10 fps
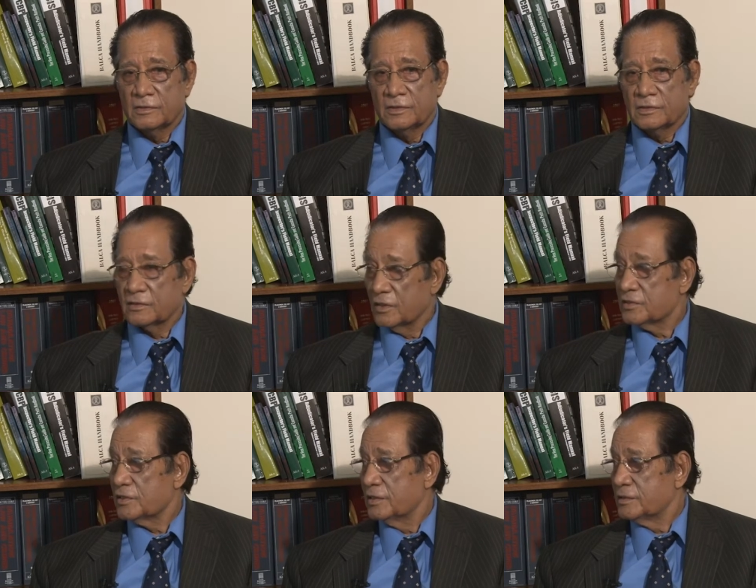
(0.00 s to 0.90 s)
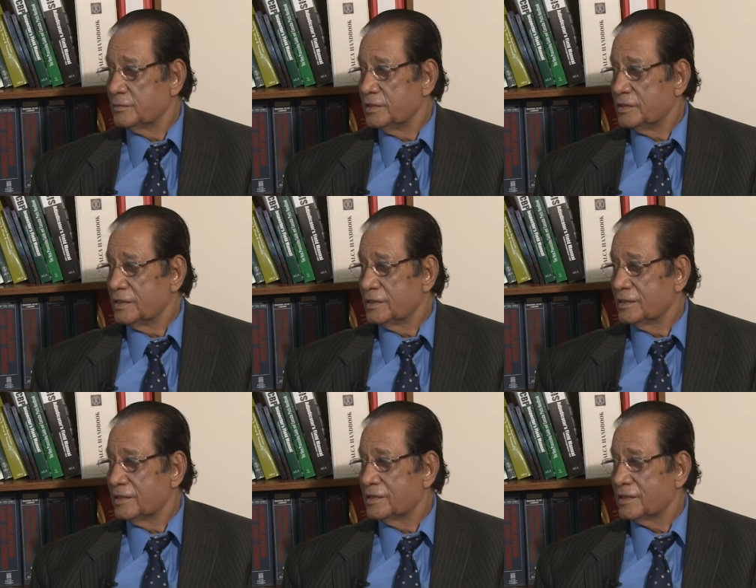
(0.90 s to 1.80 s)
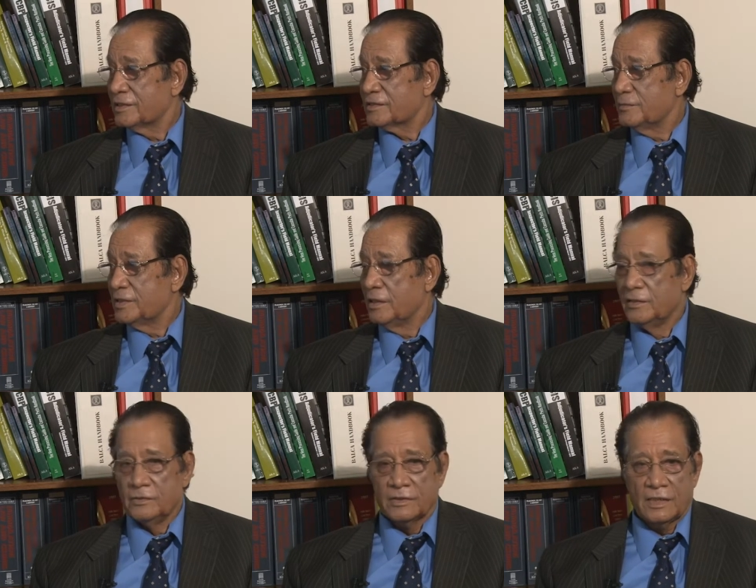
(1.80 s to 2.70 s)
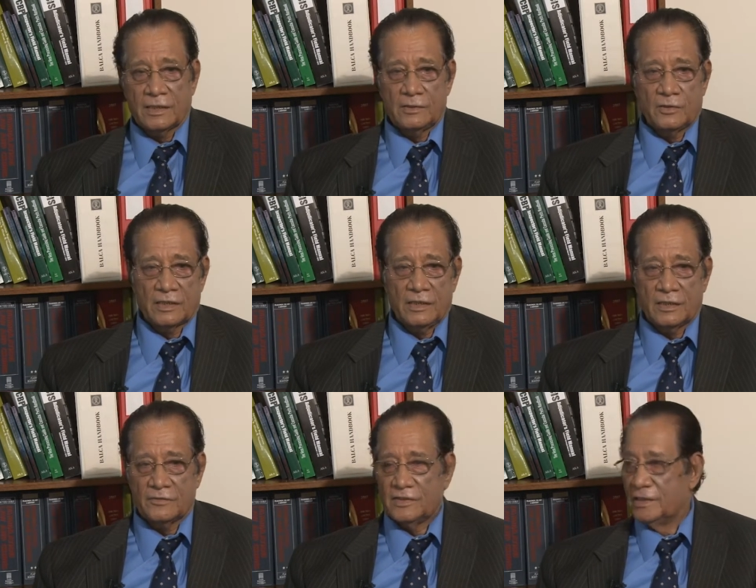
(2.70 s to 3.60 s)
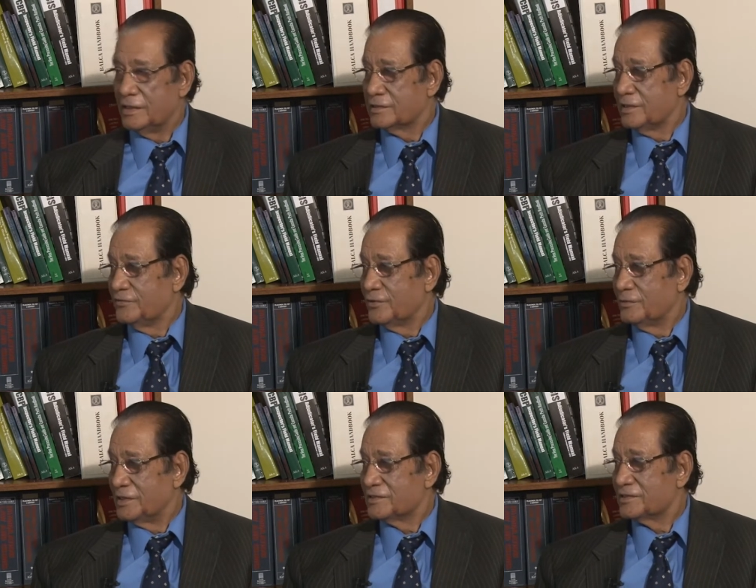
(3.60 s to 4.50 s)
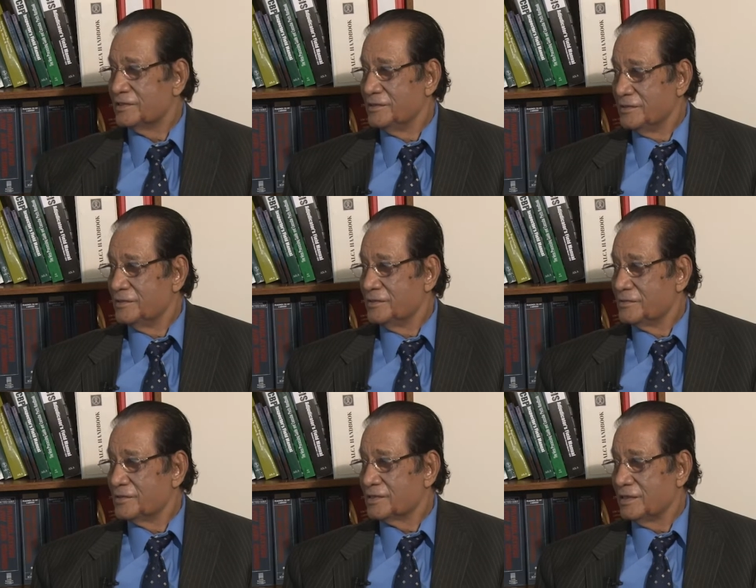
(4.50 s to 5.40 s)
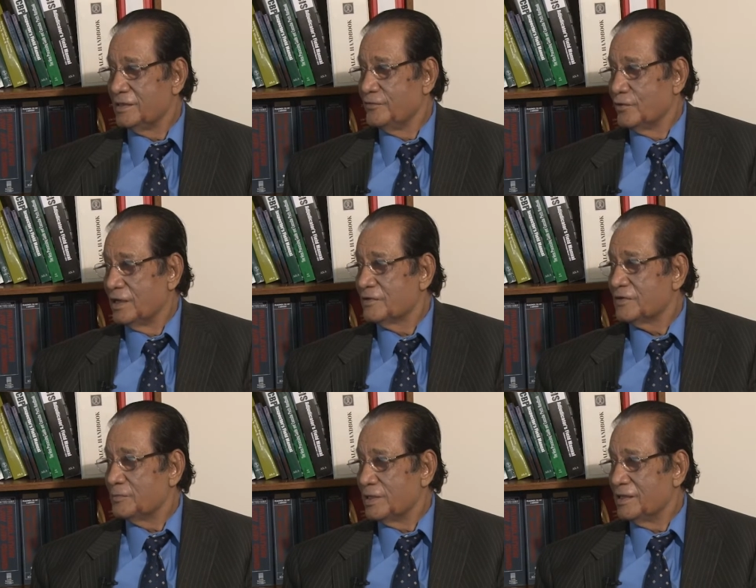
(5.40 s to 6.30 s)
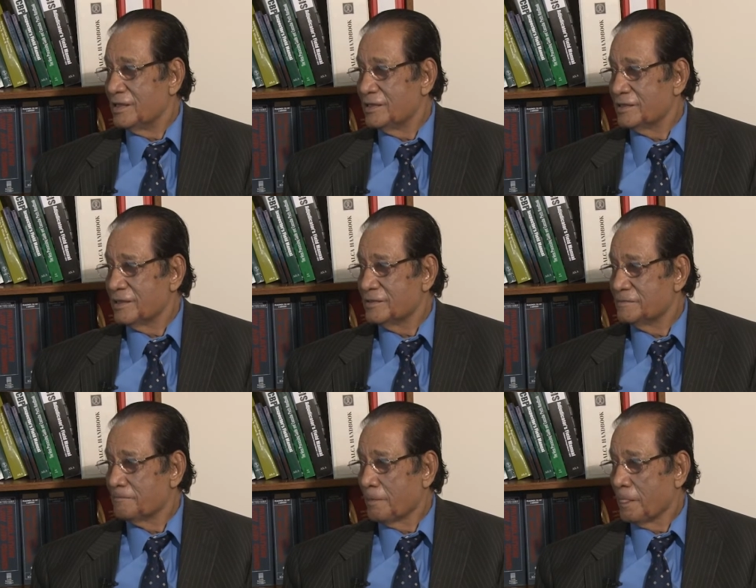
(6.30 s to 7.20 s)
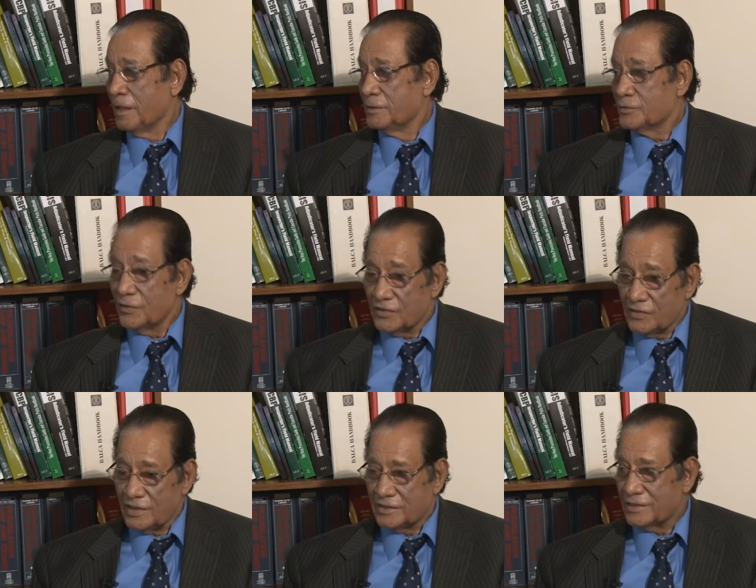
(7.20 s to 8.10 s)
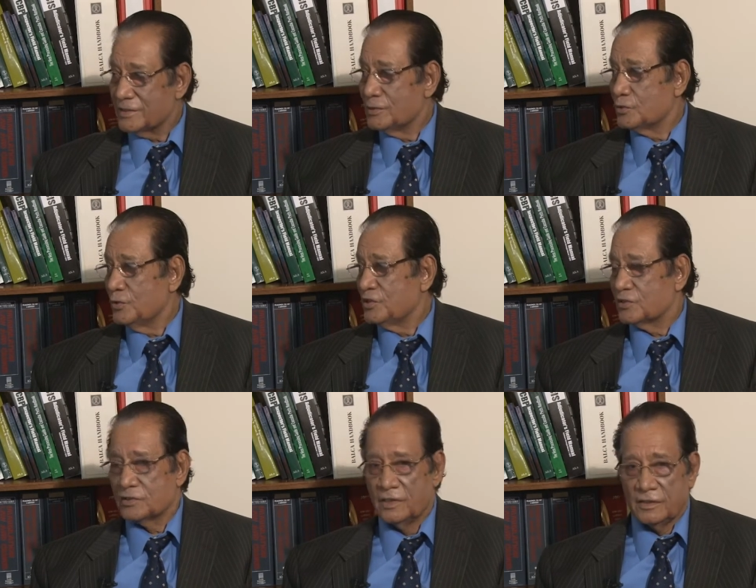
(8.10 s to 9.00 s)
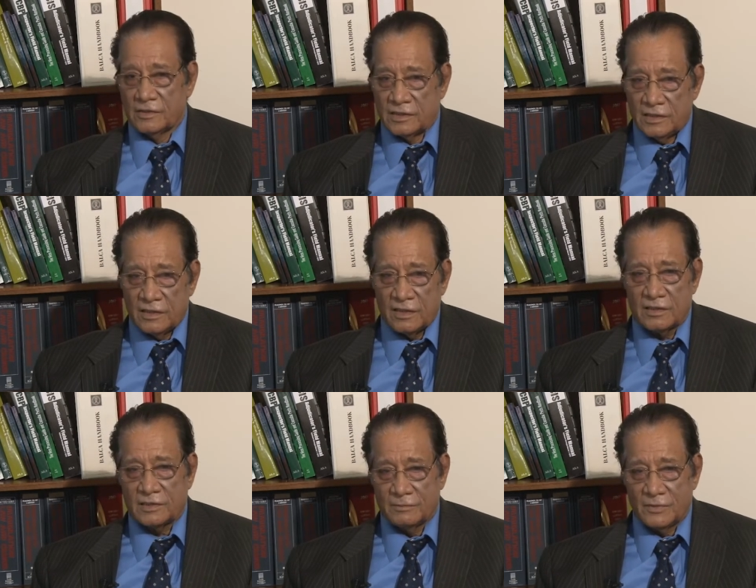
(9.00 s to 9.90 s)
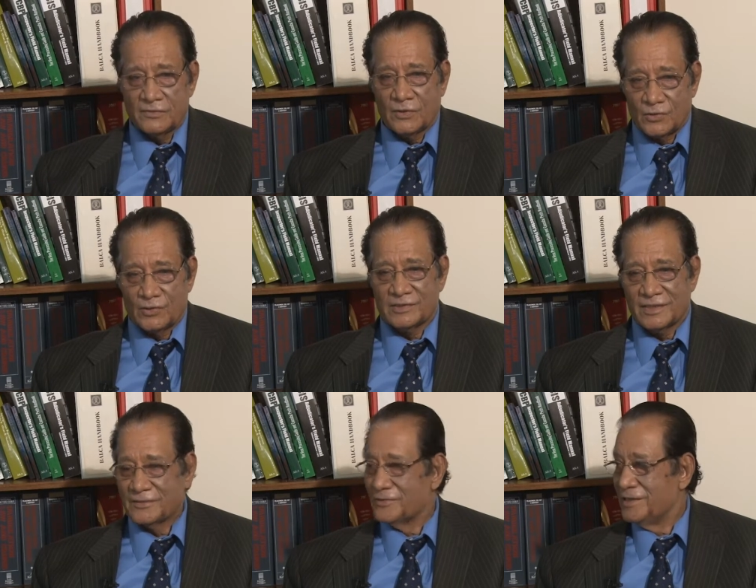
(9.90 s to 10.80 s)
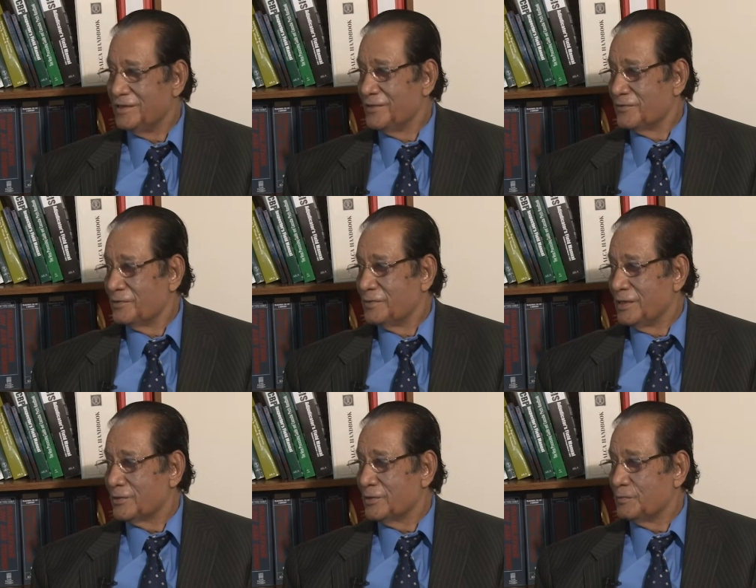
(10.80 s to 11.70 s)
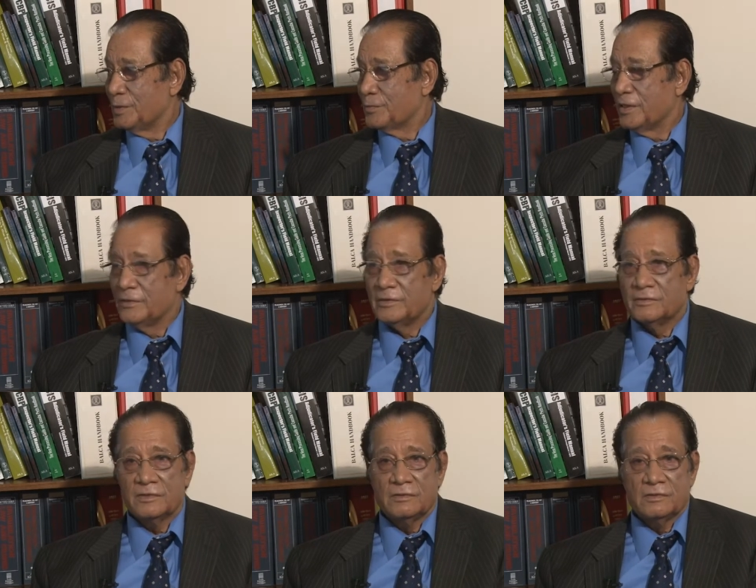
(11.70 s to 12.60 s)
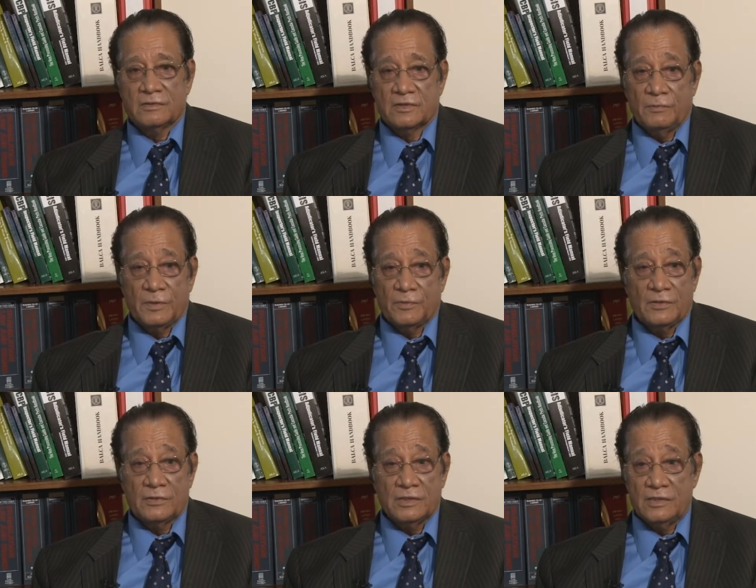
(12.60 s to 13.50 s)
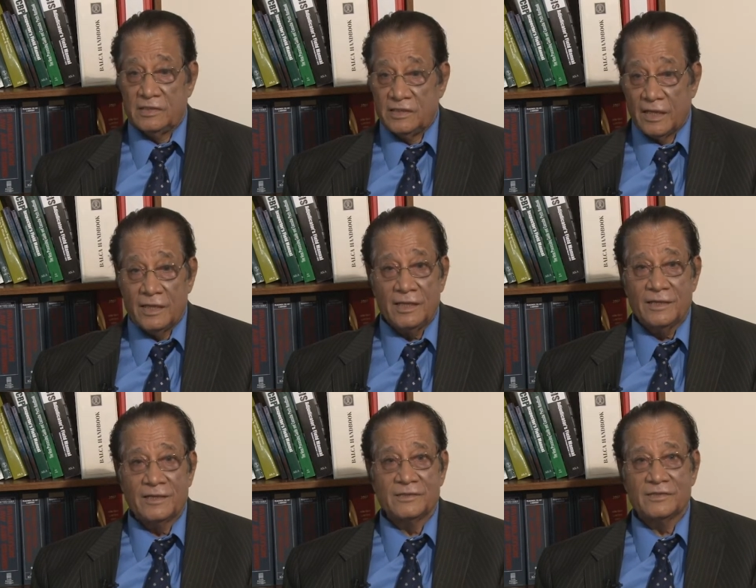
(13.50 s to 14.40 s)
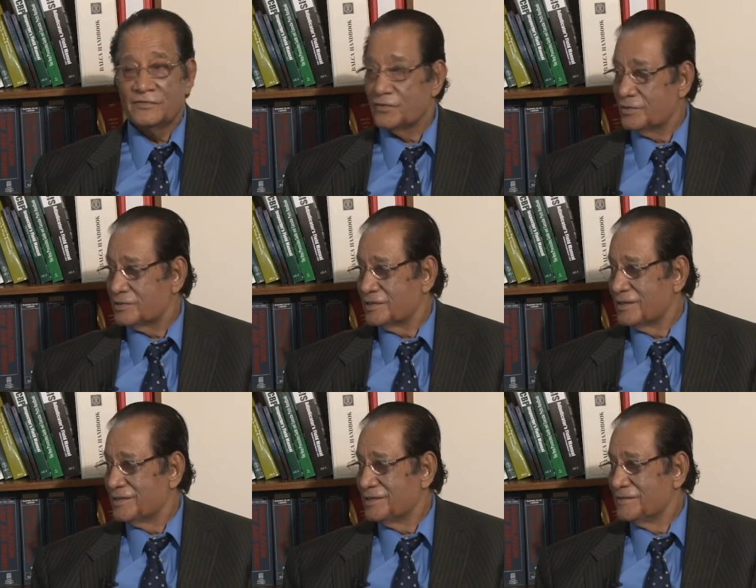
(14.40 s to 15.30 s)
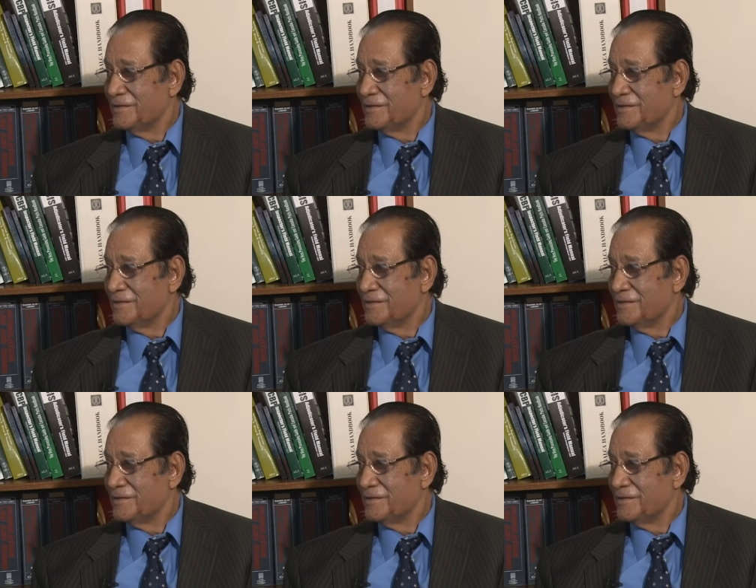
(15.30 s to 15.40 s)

uh, cross chargeability and get the case complete. You can get your green card within next 3 4 months. It is already 485 pending, right. Exactly. So, that is interesting twist. See, these are some of the twists that we, we bring to the people and some people say, really? I say, of course, really.